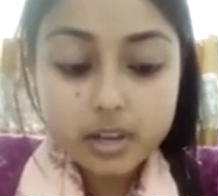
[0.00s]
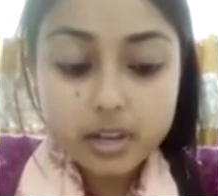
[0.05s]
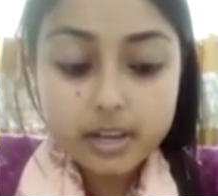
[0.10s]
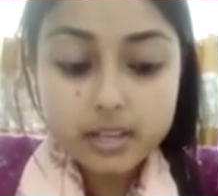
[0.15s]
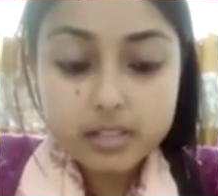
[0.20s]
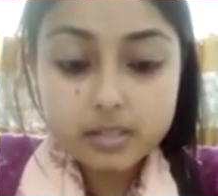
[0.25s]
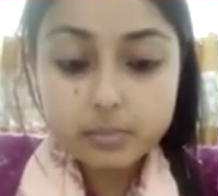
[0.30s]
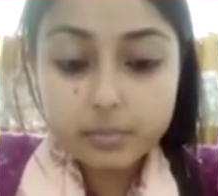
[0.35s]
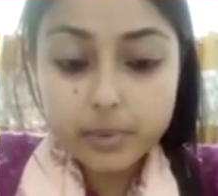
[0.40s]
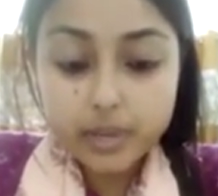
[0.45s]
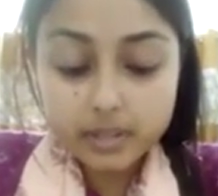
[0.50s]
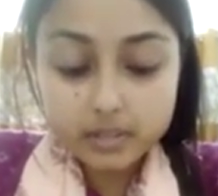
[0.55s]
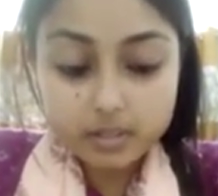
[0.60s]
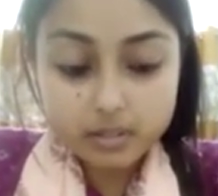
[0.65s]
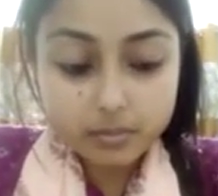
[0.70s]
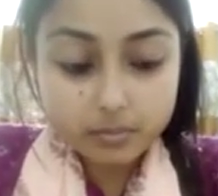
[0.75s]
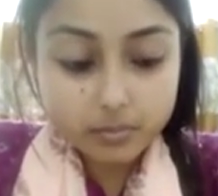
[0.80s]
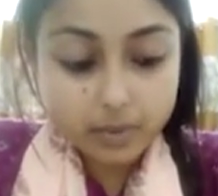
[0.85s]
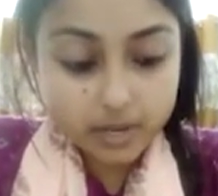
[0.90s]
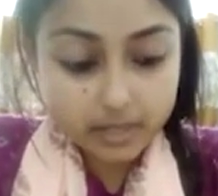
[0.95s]
is
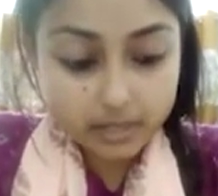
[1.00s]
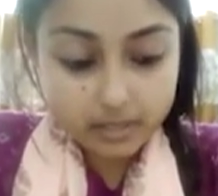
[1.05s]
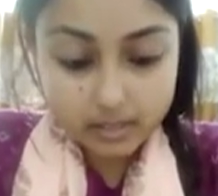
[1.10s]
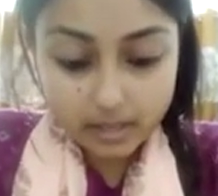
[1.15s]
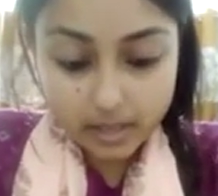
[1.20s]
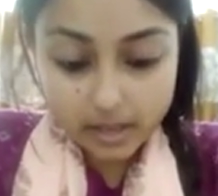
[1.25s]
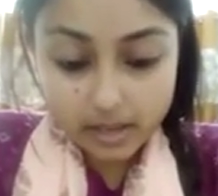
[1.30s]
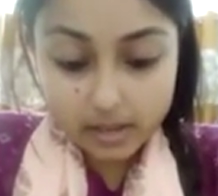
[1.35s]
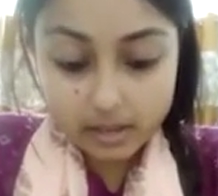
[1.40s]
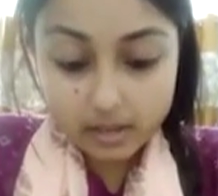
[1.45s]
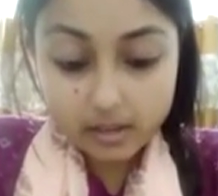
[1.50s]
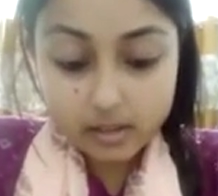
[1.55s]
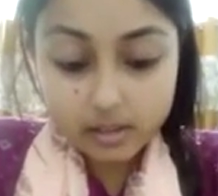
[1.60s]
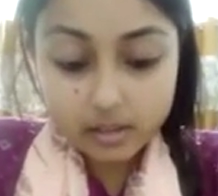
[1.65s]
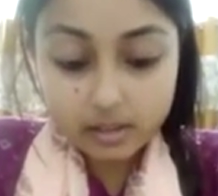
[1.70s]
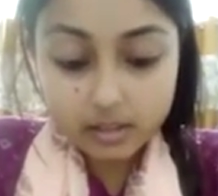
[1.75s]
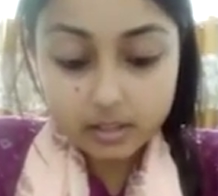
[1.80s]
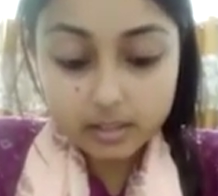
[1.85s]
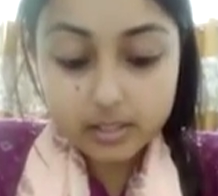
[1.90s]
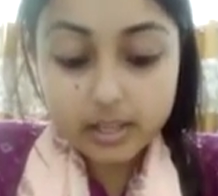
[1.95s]
meant by saying
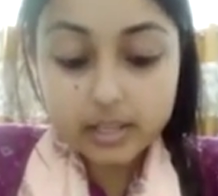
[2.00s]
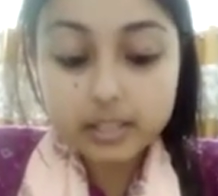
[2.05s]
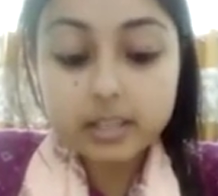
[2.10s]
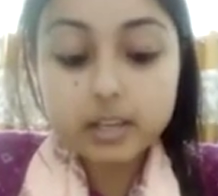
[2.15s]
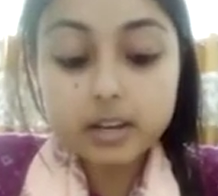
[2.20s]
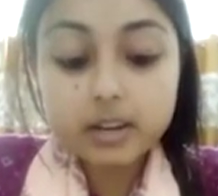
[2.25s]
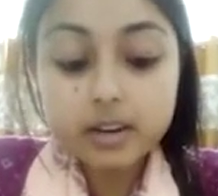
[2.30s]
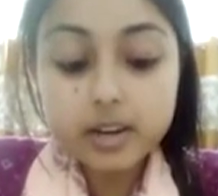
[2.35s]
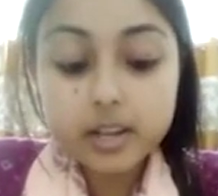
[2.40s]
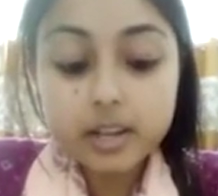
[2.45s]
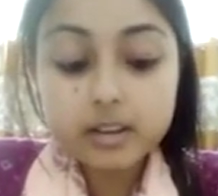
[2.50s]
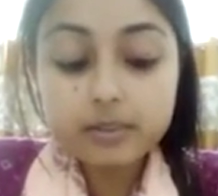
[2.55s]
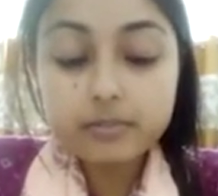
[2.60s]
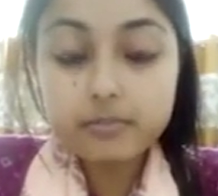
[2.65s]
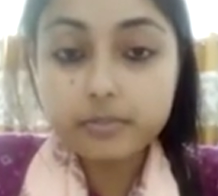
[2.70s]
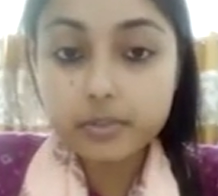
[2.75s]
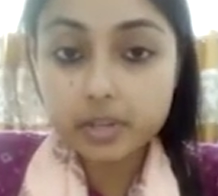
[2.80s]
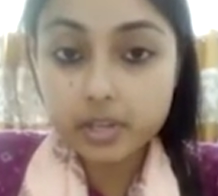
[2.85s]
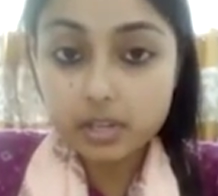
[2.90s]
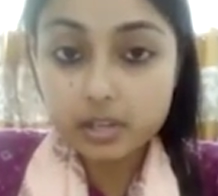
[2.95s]
that the green
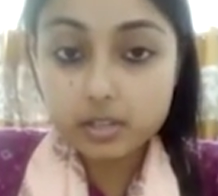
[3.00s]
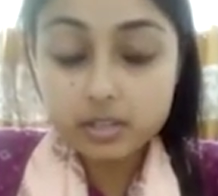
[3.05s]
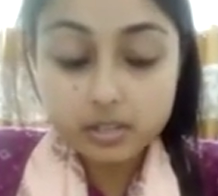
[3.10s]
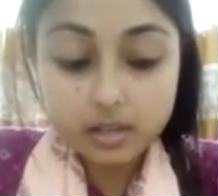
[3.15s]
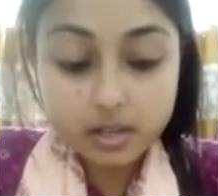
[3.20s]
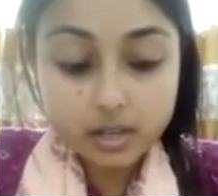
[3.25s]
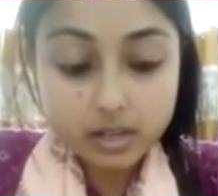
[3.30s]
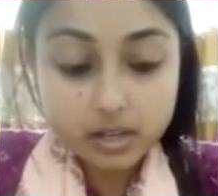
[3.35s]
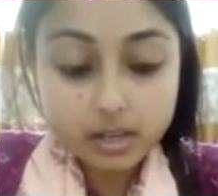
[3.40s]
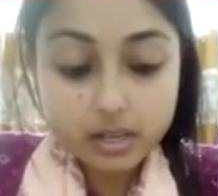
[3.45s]
field